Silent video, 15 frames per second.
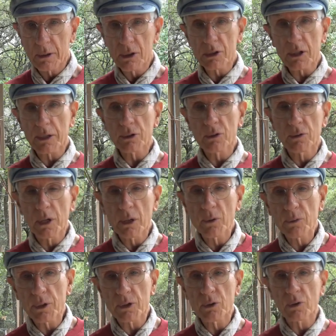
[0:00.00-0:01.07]
just let you
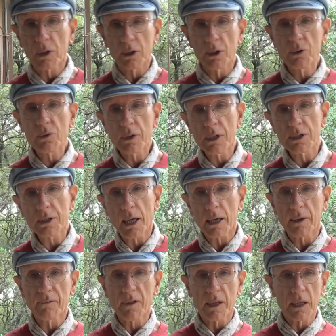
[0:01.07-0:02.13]
know that you can do these
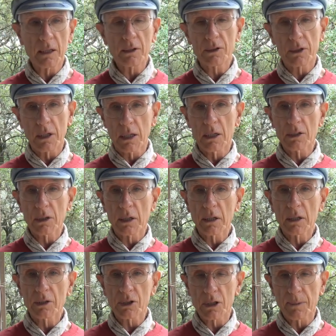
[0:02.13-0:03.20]
kind of things easily
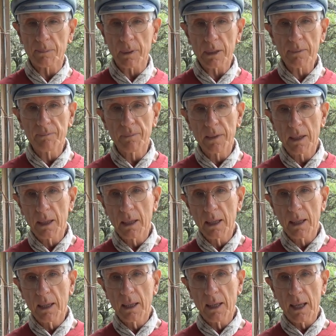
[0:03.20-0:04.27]
and simply
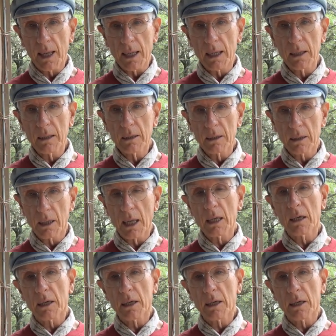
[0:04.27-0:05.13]
and gain